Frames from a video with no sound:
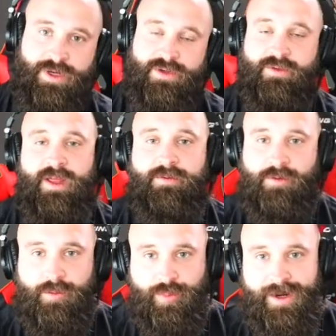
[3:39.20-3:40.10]
for that
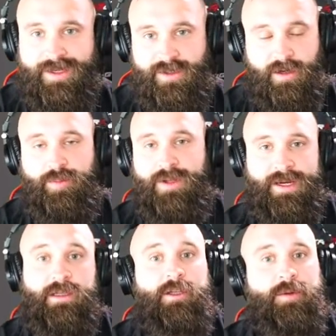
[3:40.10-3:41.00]
front brake, start
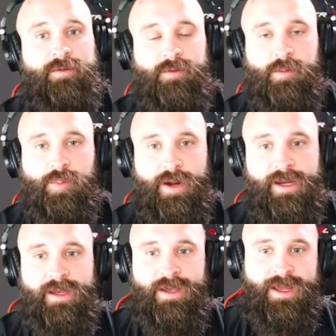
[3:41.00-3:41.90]
applying a little bit of front
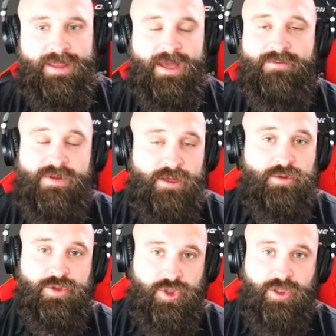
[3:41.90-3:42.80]
brake, and that
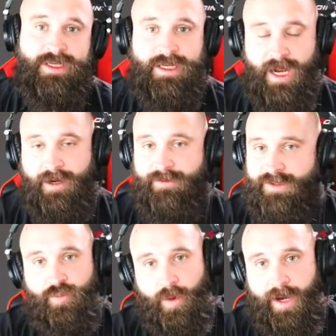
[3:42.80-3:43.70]
vehicle should get out of
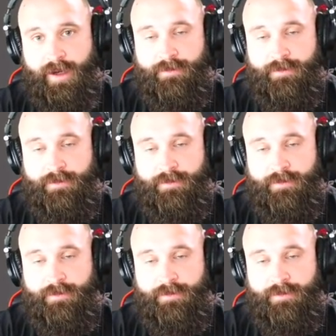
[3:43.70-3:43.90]
its way.